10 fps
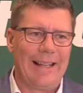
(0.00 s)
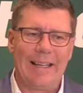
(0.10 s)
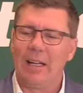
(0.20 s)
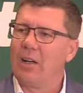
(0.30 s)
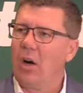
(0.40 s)

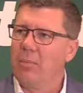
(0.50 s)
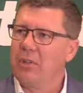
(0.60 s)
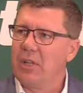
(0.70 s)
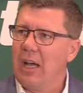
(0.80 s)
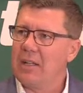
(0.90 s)
like a
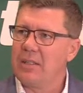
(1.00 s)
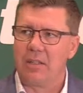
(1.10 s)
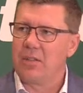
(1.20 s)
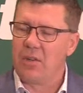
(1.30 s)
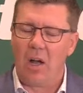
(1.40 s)
carbon tax
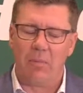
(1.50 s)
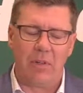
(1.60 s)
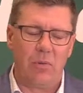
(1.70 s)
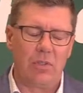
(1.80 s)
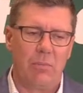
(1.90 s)
that does not
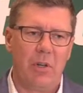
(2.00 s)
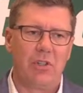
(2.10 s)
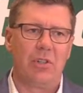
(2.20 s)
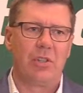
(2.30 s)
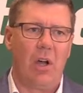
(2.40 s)
reduce
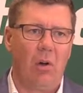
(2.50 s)
emissions,